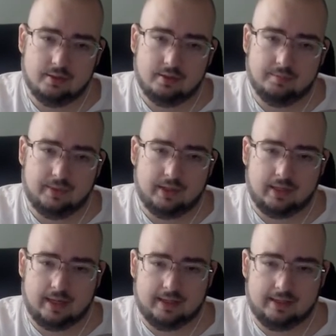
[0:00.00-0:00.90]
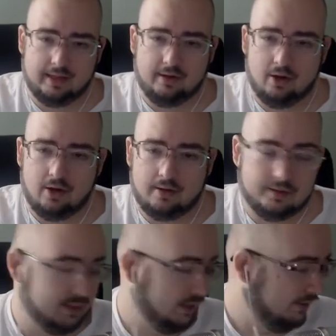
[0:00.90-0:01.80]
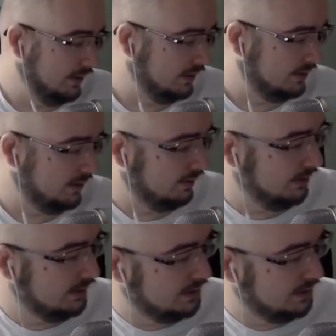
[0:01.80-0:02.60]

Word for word: But like they're all serious, serious